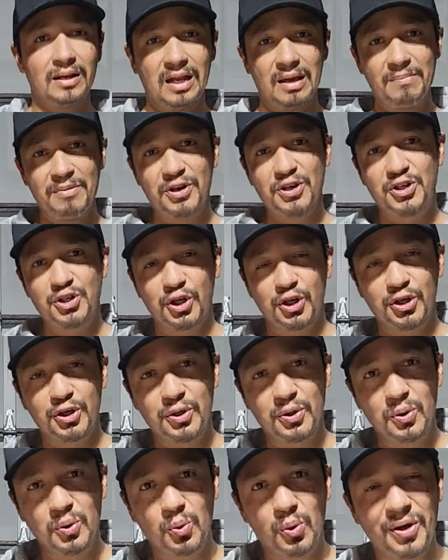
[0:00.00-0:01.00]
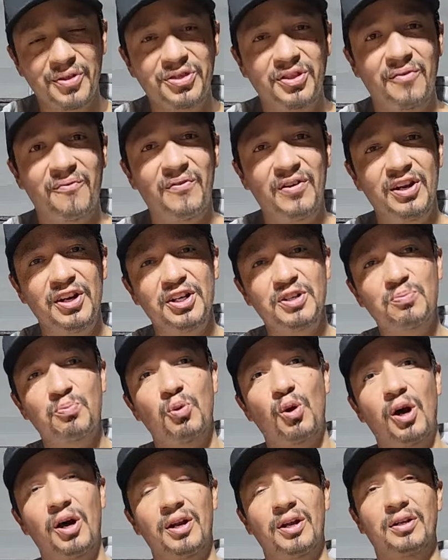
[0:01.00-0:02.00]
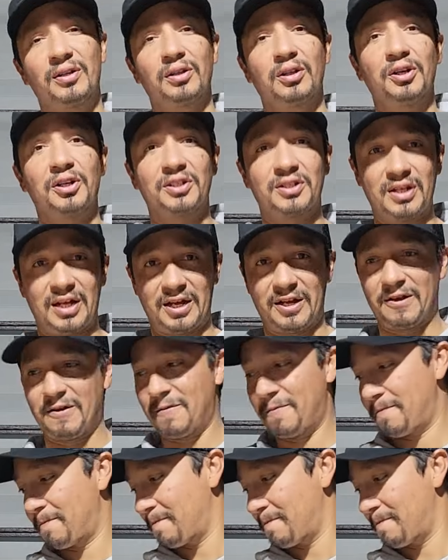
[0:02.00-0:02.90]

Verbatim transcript: Let me show you what the finished product looks like.